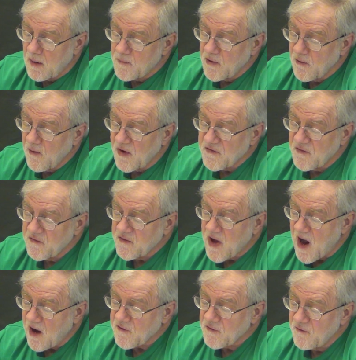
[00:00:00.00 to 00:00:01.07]
Progressive
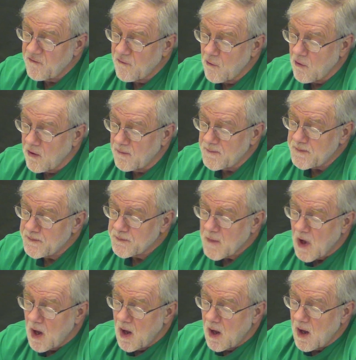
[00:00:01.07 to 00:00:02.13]
tax reform.
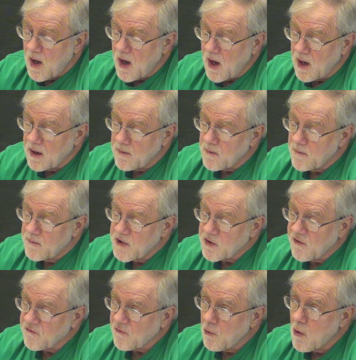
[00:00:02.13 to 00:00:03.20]
And
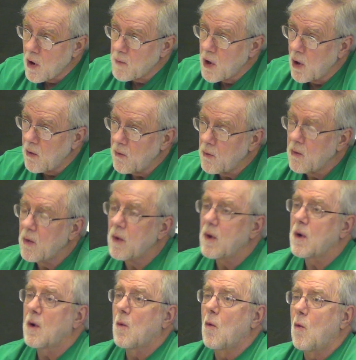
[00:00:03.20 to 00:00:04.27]
because Cuomo
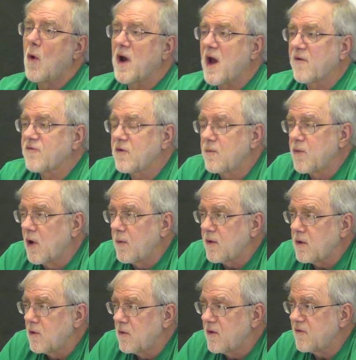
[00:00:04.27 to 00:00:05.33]
went after the
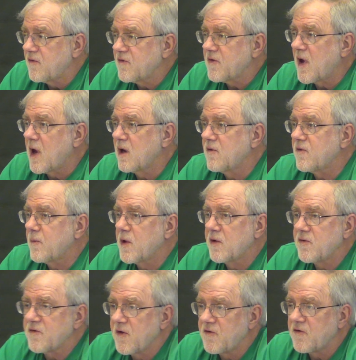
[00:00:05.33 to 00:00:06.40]
public unions and has
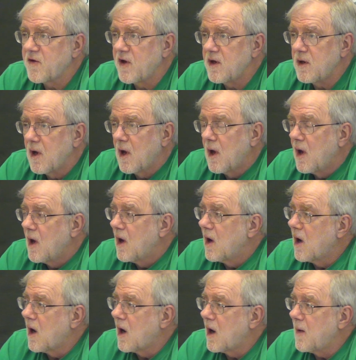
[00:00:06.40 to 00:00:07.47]
been such a
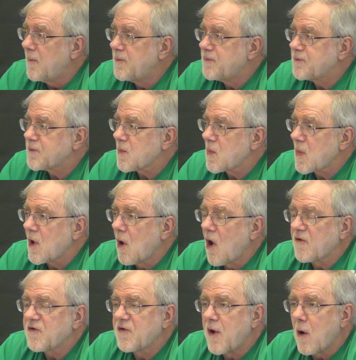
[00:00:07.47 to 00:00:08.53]

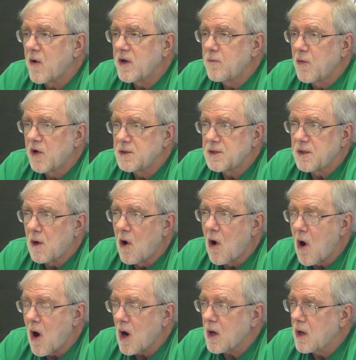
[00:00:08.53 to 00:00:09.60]
austerity budget
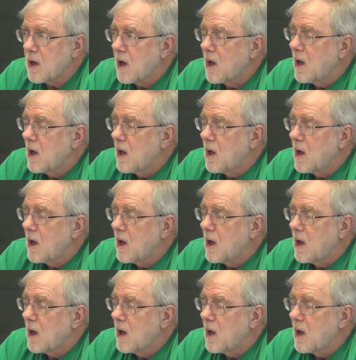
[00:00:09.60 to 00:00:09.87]
hawk,